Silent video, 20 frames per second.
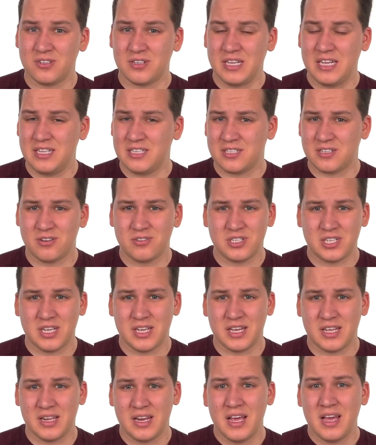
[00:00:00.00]
He's searching
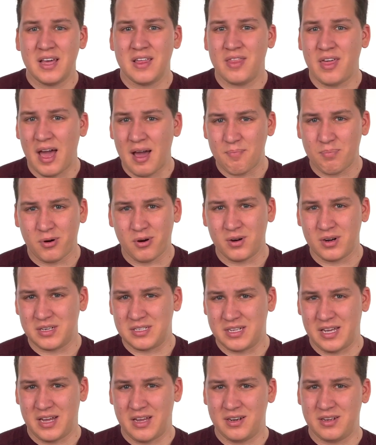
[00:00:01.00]
in that part of
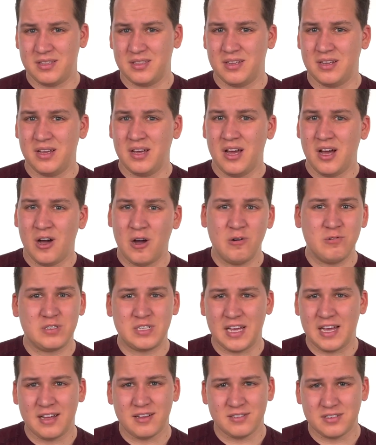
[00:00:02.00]
town, in the
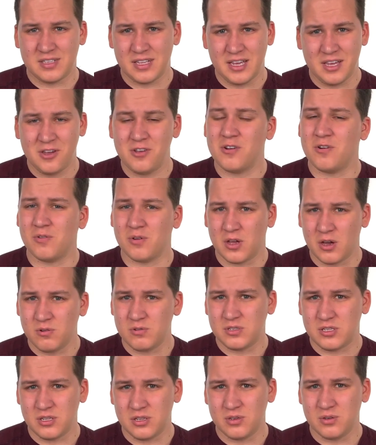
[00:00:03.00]
hotels that you don't go
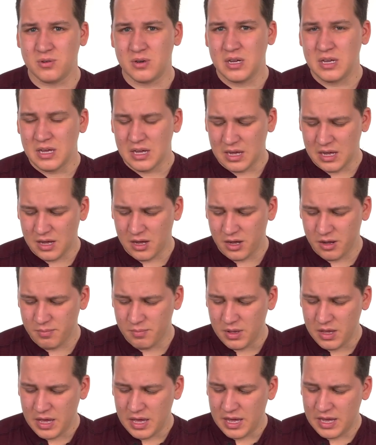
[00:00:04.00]
to.
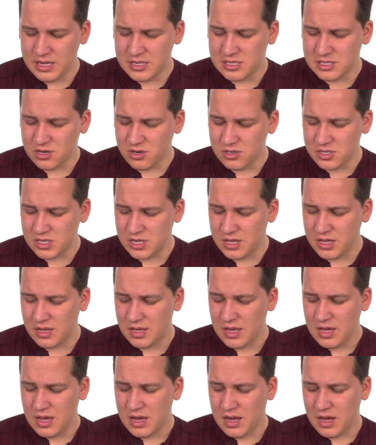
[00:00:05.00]
He's
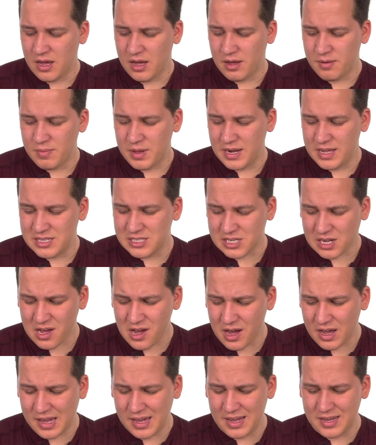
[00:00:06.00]
searching and he's
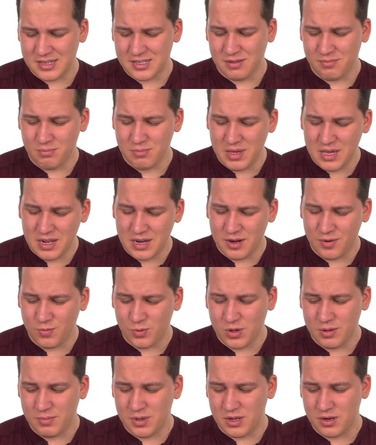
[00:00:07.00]
talking to men and
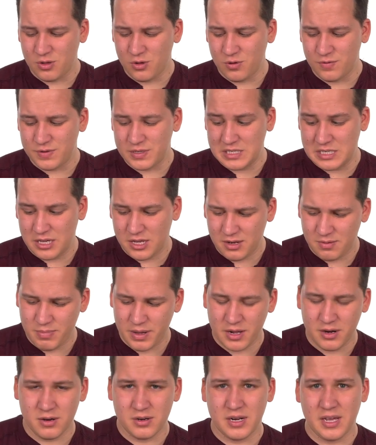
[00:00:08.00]
women who've seen
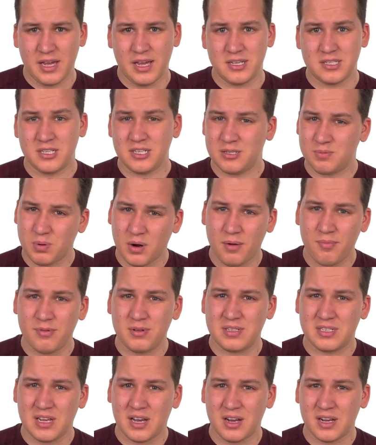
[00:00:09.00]
better days. He's
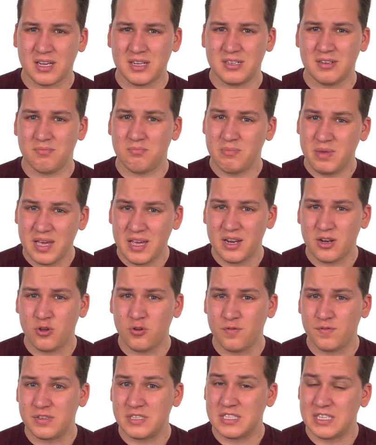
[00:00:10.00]
probably talking to men
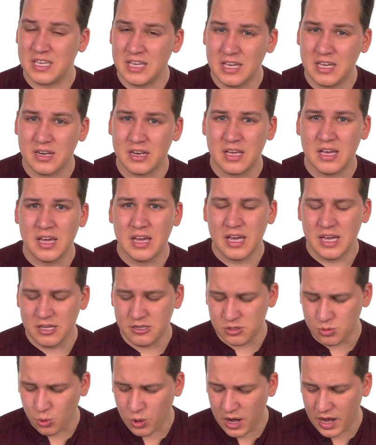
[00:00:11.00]
who've seen
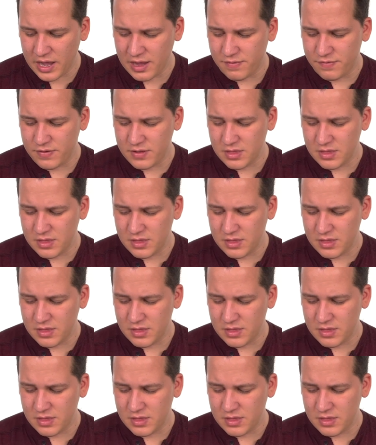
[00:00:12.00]
his wife.